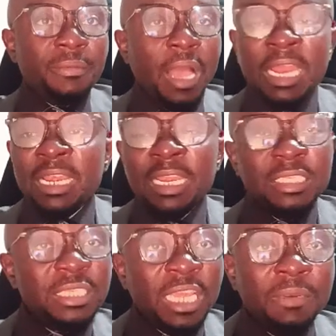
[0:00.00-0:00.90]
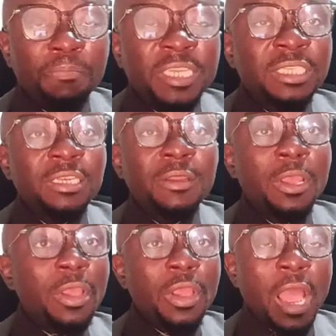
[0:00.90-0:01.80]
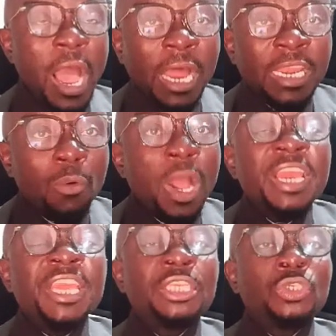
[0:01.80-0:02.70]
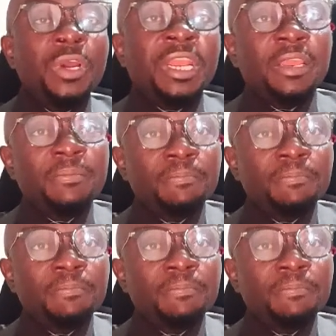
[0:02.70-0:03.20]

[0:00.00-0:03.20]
at least 10% are the one enjoying,